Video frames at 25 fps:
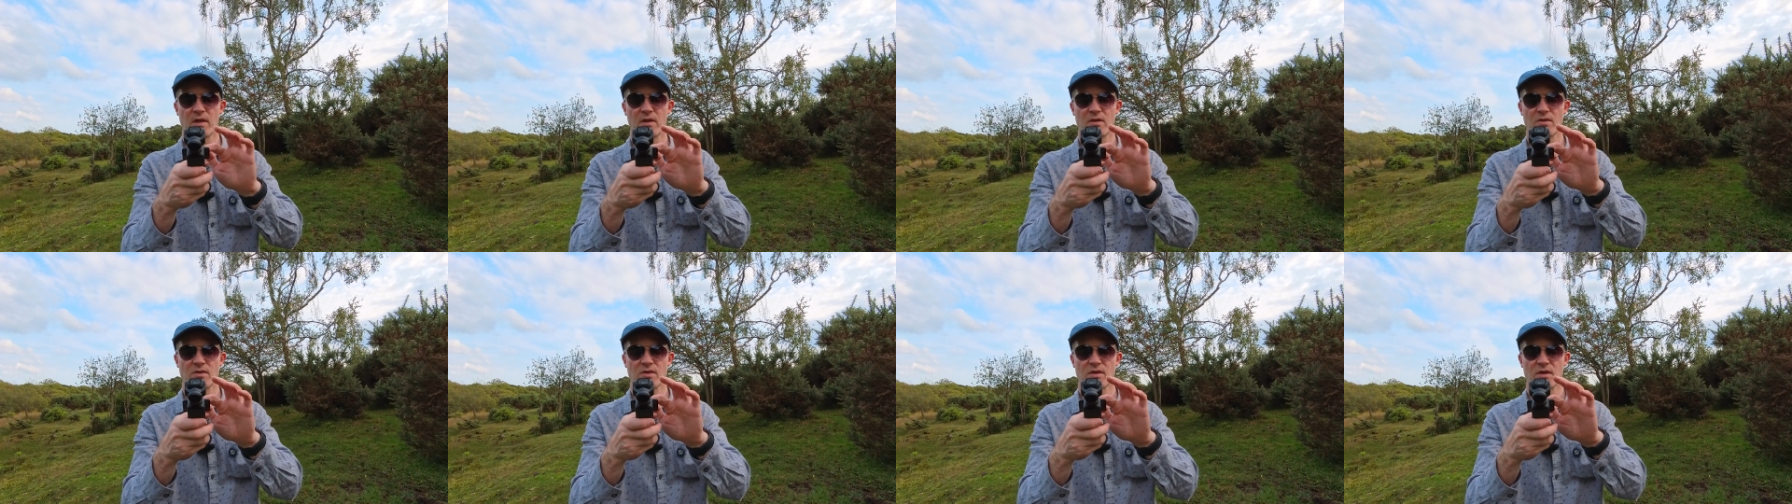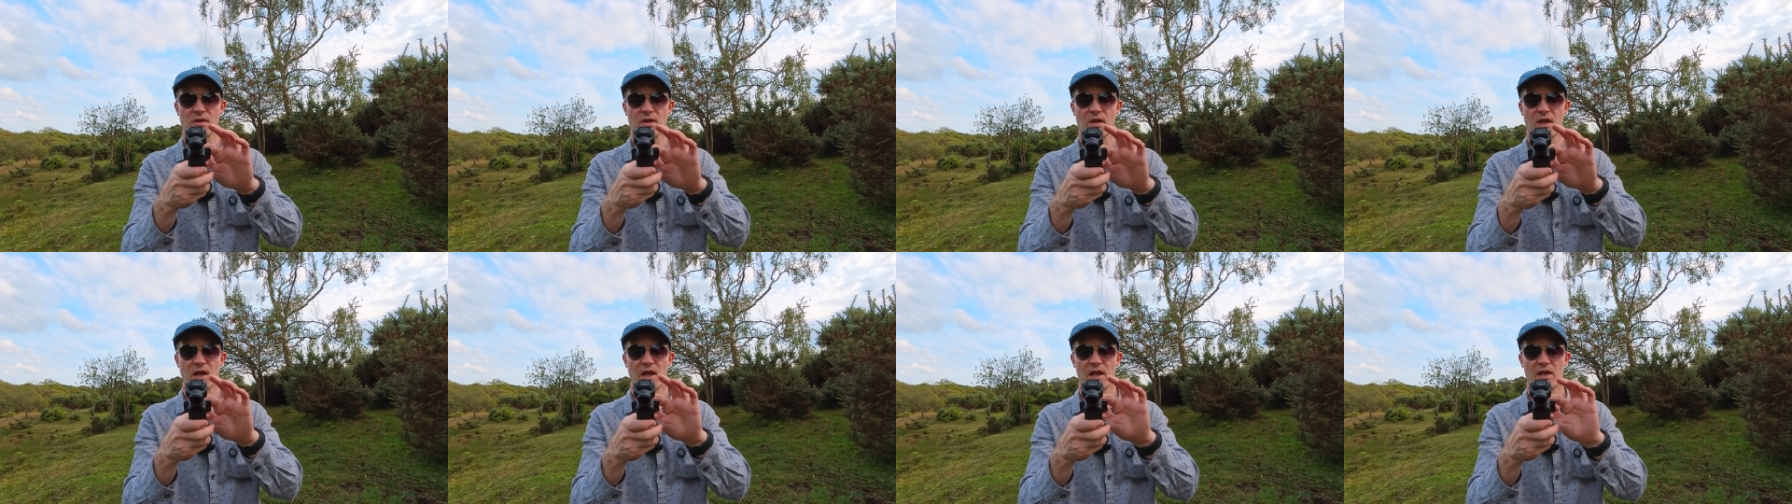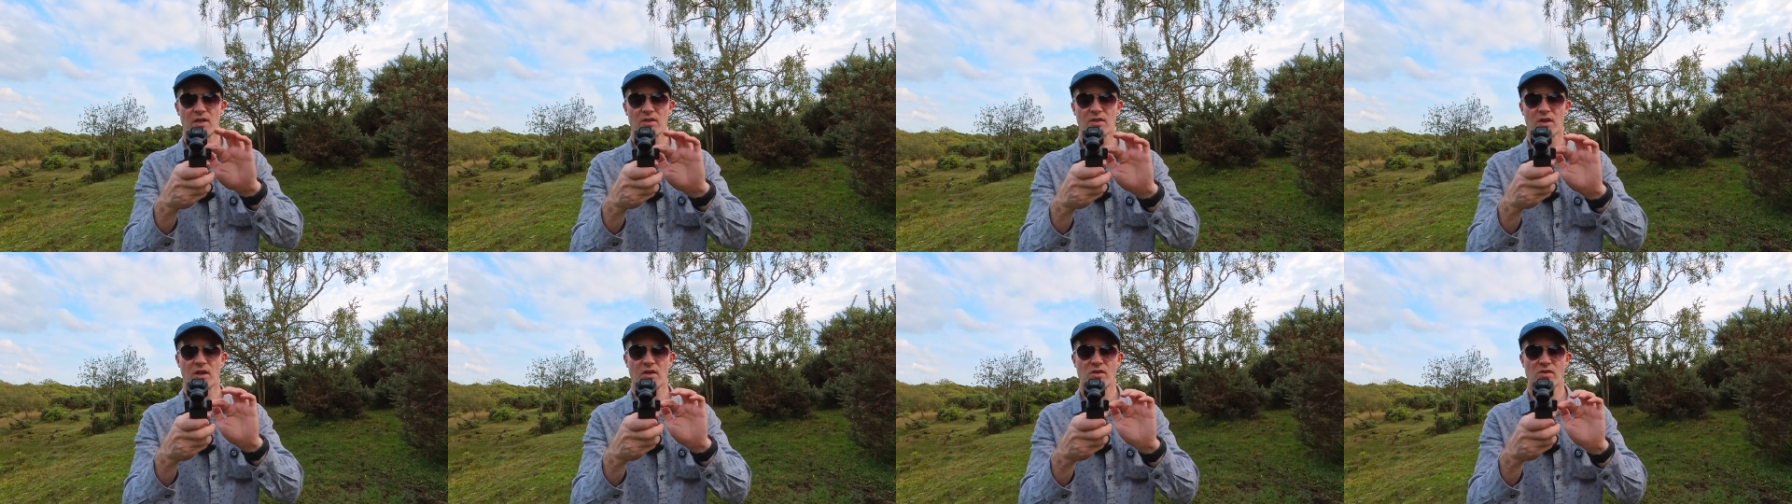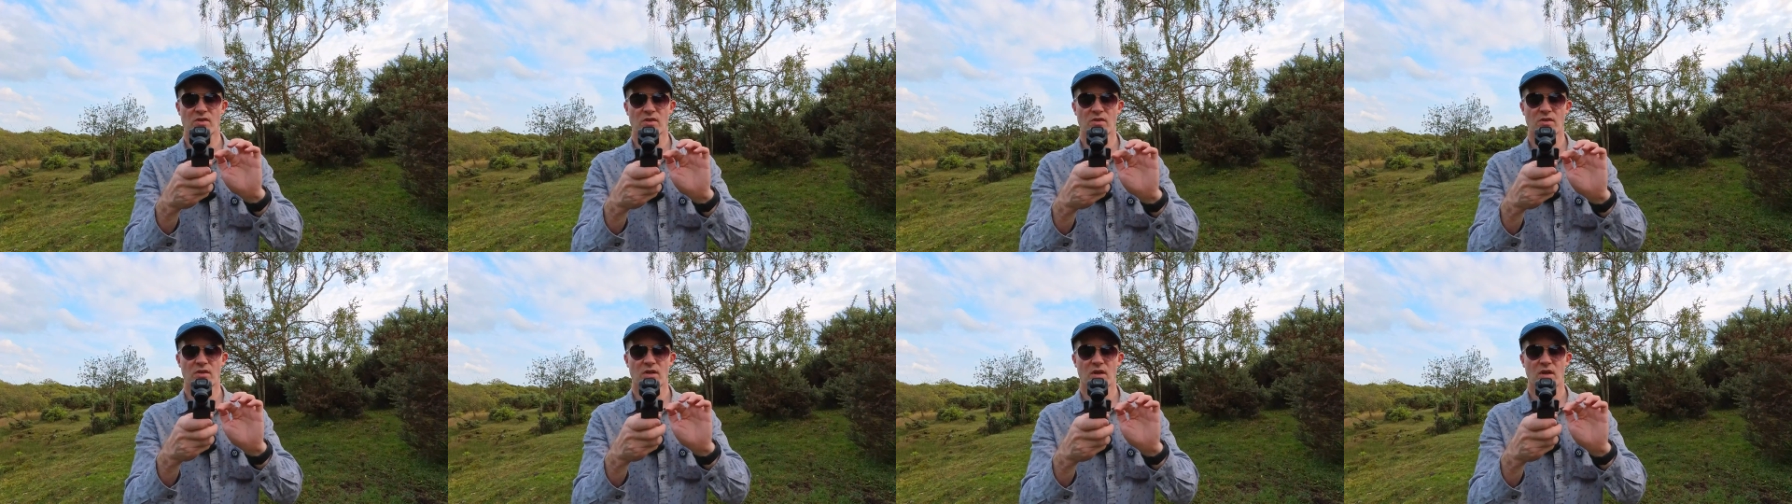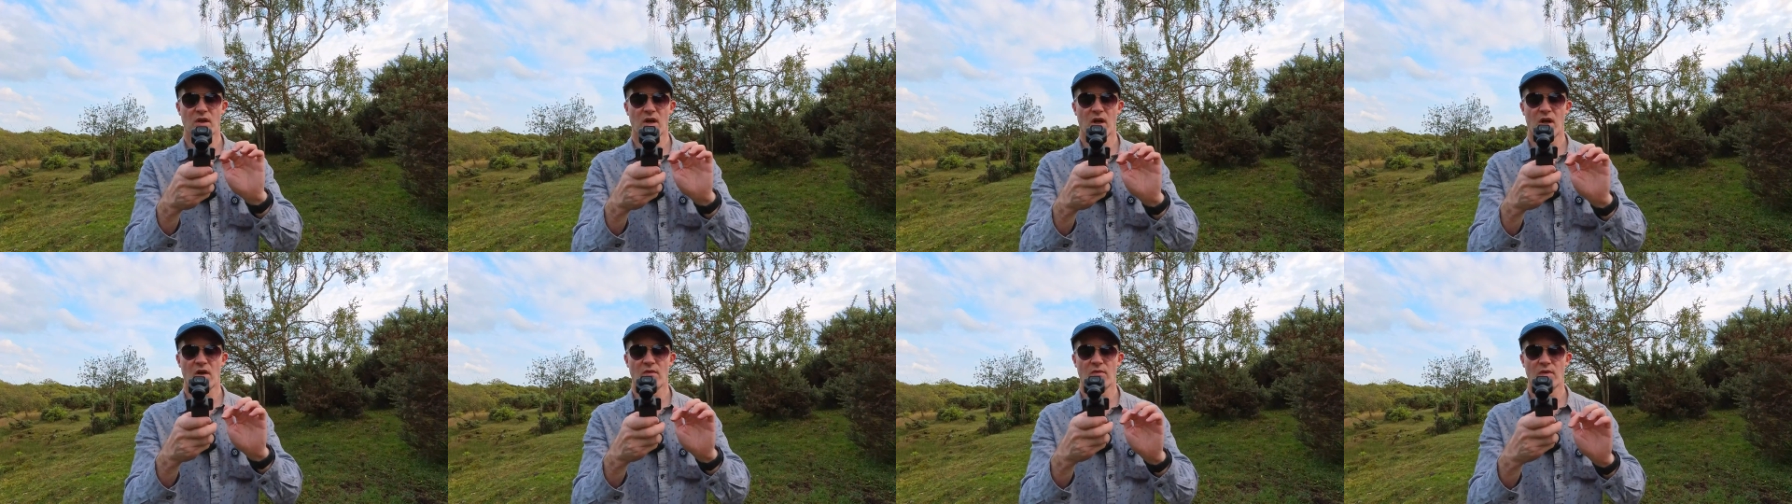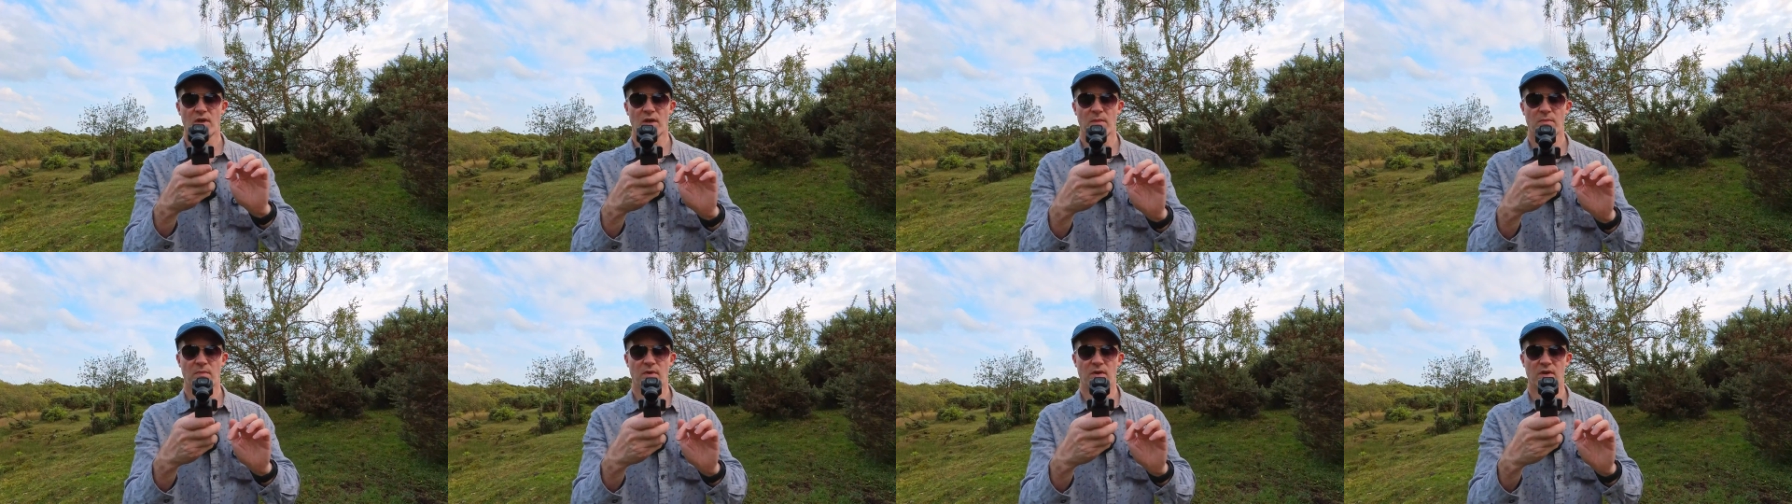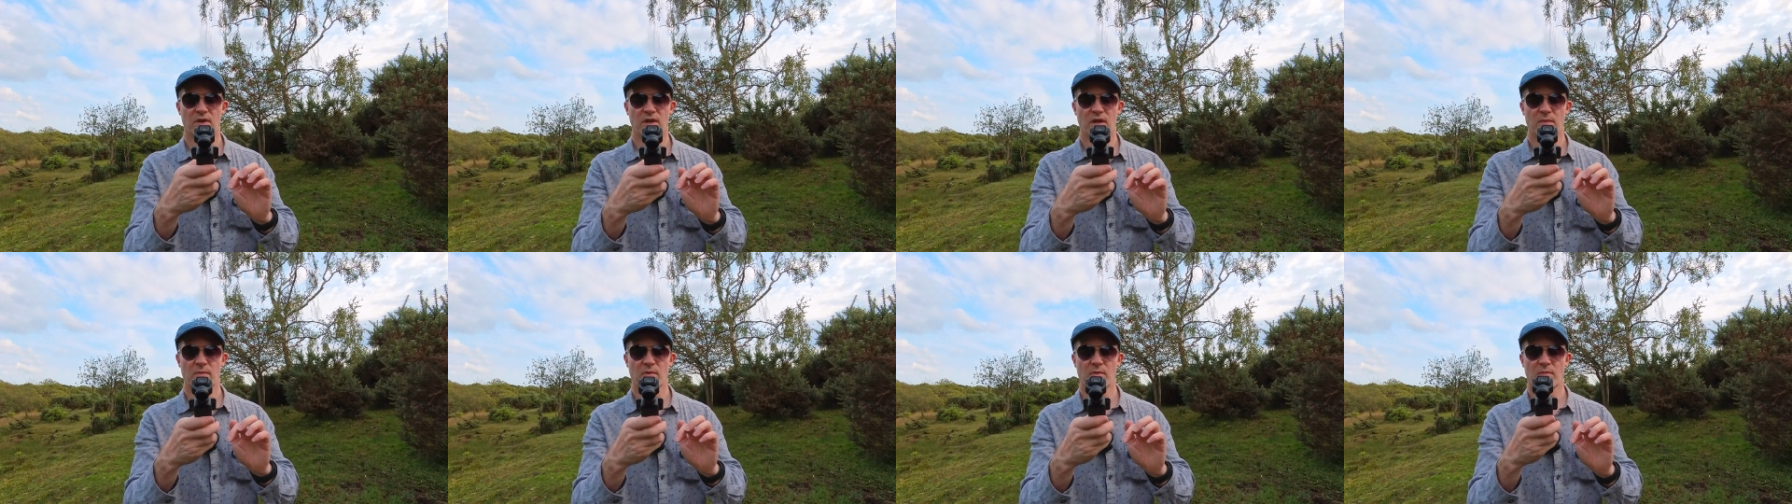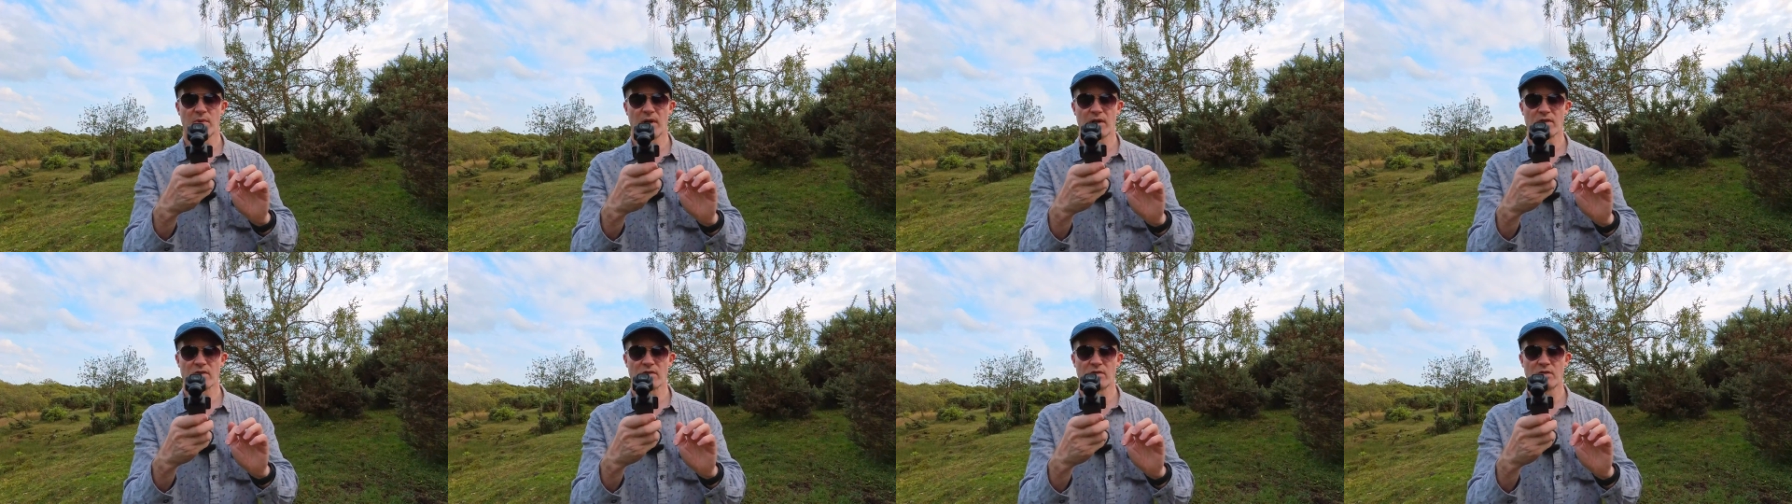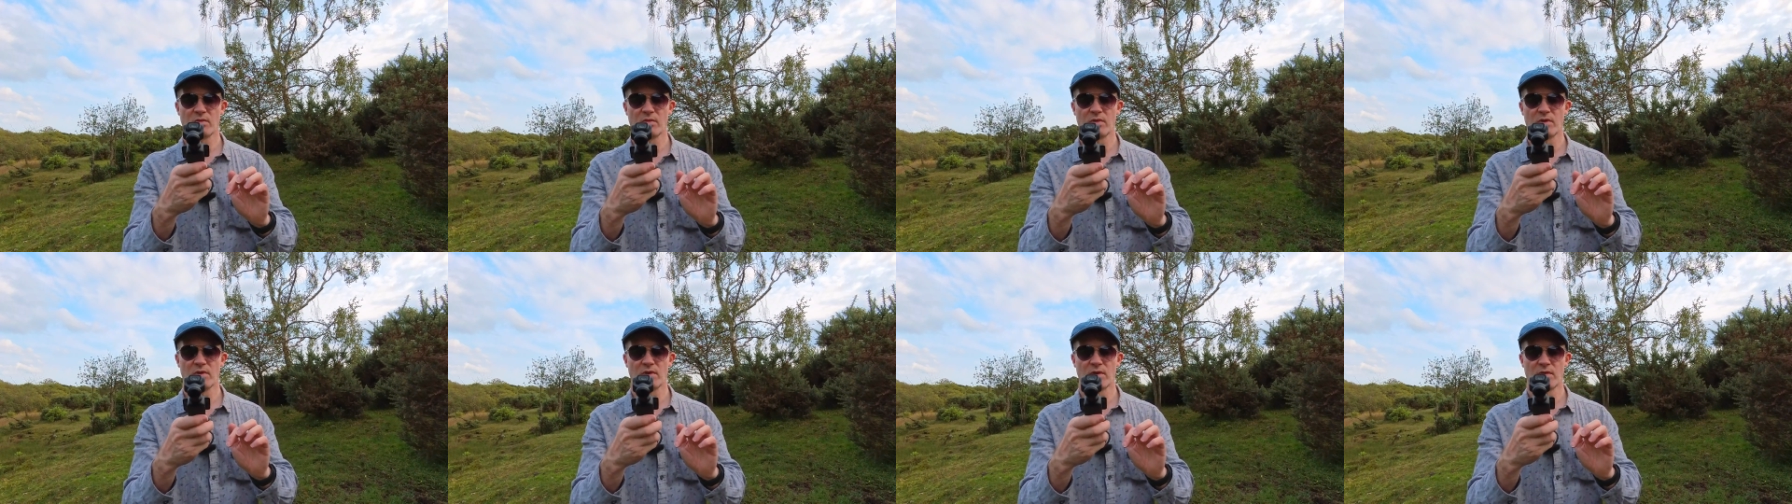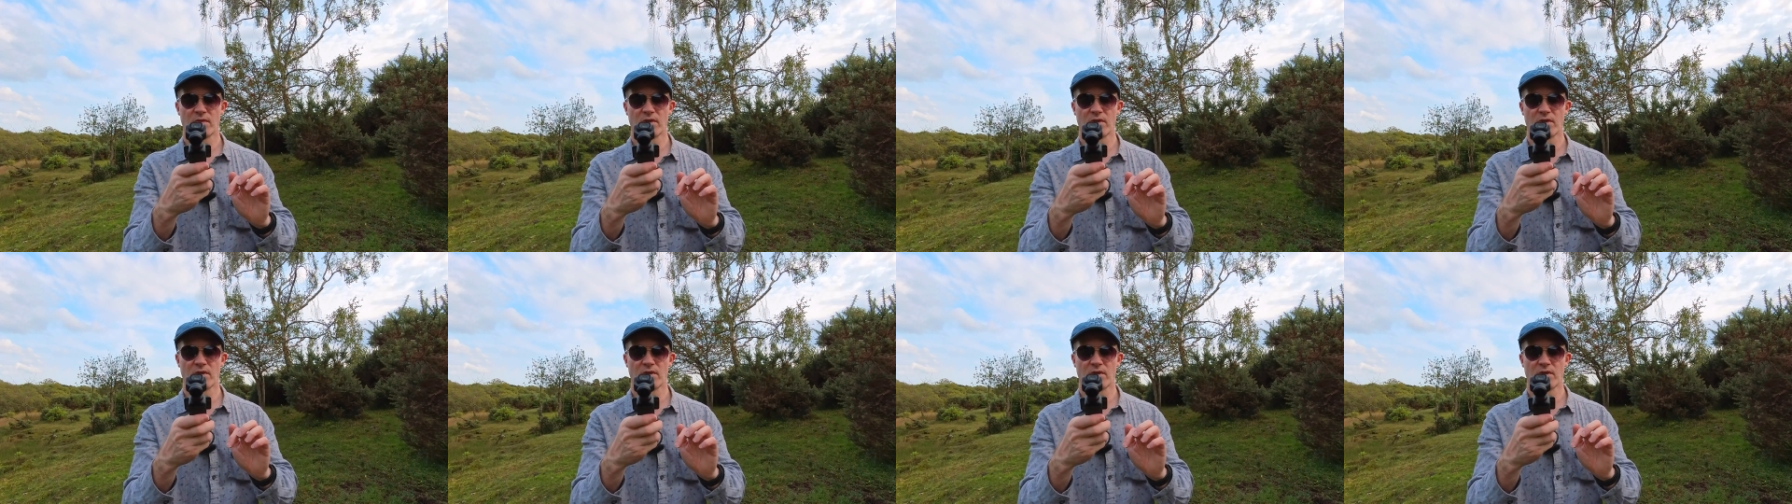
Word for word: mode, and it's going to hopefully put the gimbal back to normal.